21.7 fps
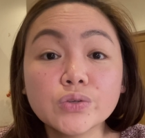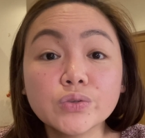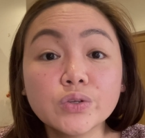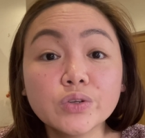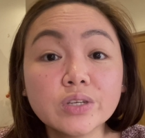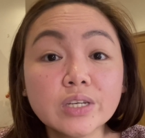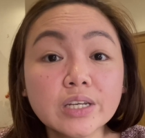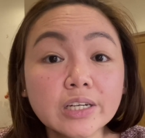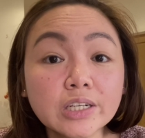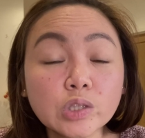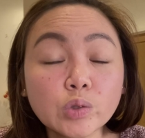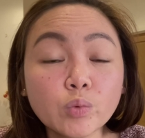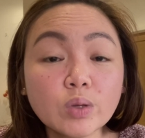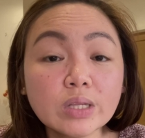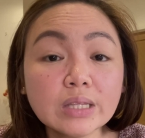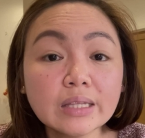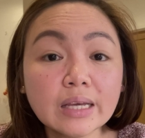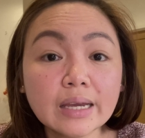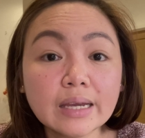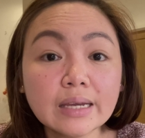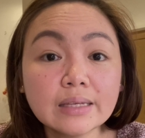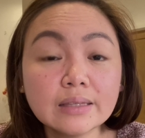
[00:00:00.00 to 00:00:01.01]
nung year
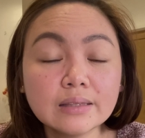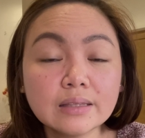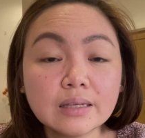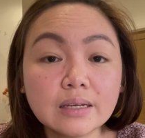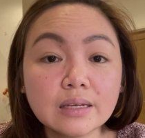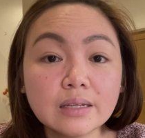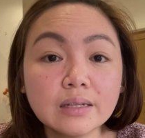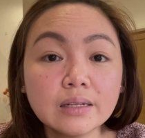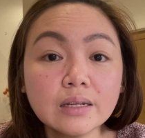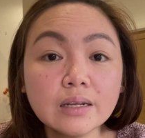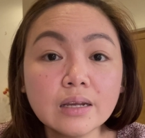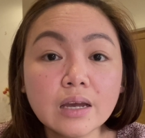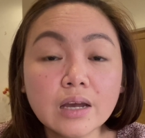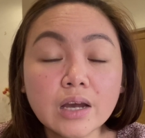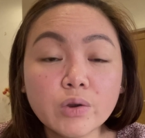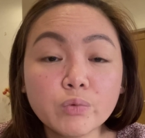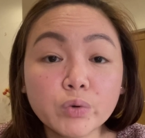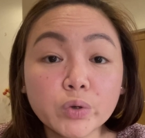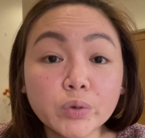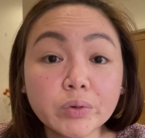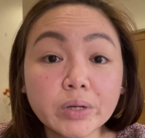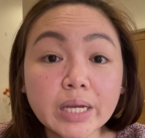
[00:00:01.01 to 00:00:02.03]
2018, we
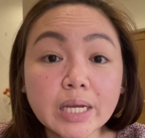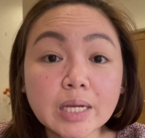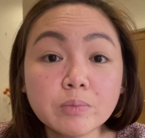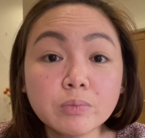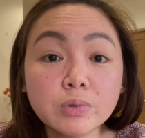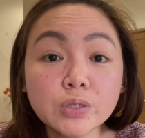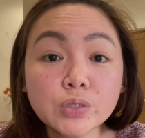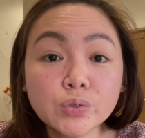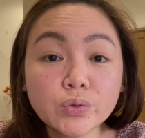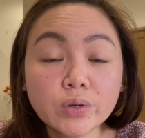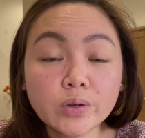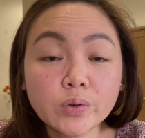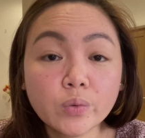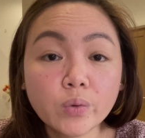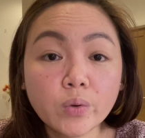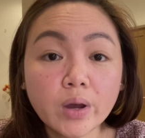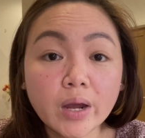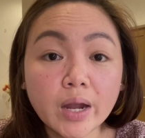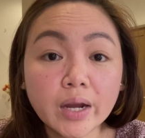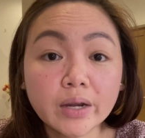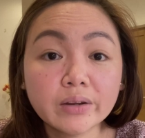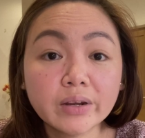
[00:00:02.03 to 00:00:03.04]
were able to
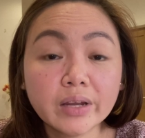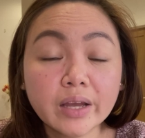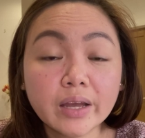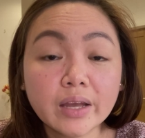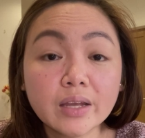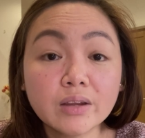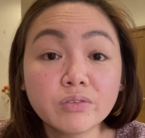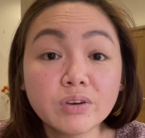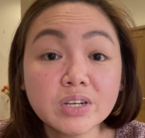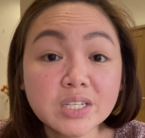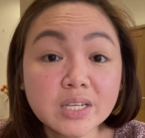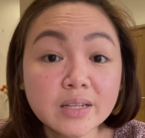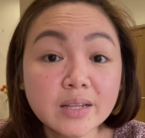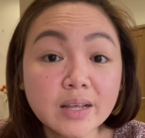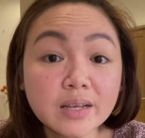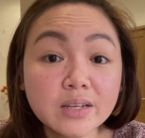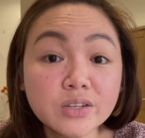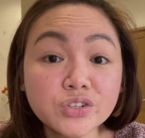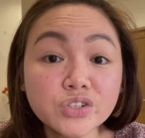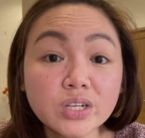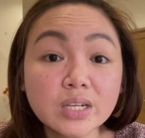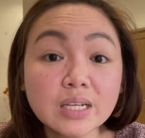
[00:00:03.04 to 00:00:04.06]
acquire a
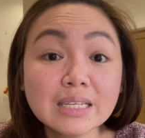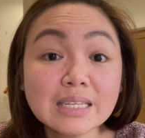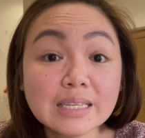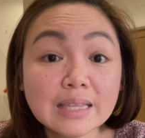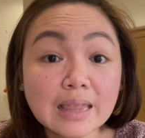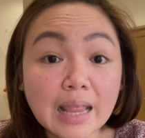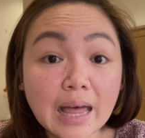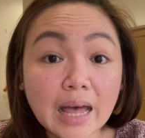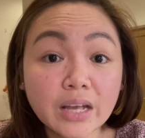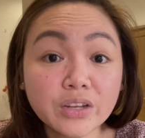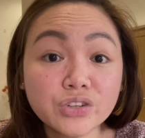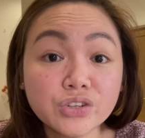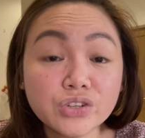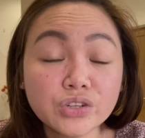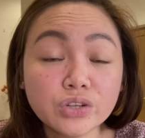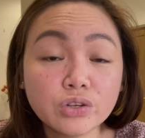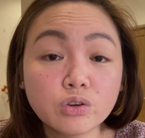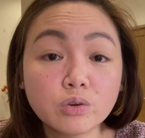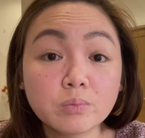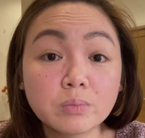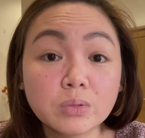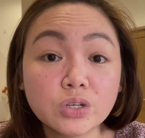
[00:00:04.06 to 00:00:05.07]
residential slash
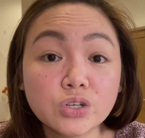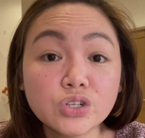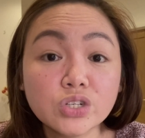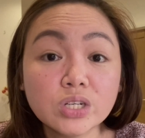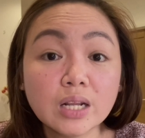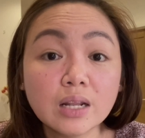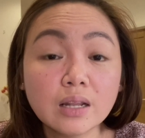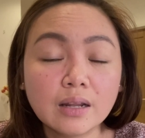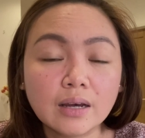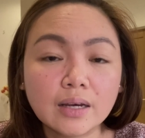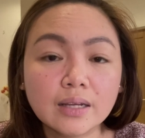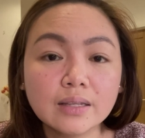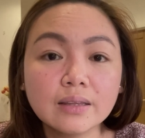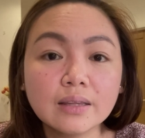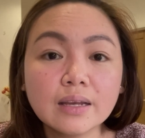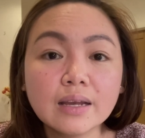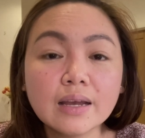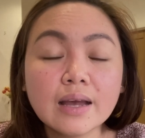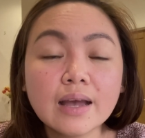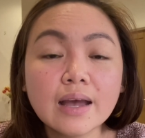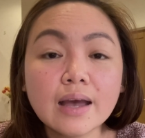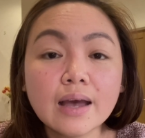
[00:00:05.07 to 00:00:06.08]
commercial lot.
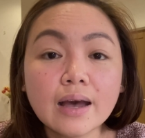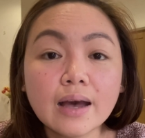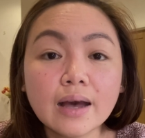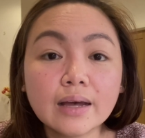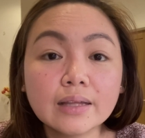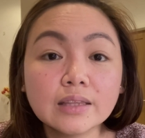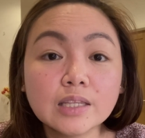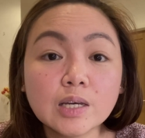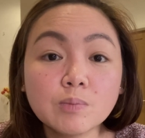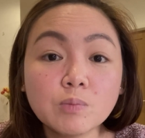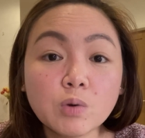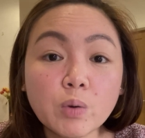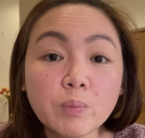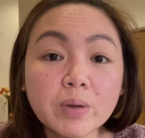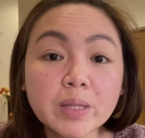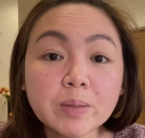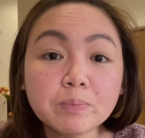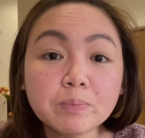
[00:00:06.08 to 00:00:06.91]
At the moment,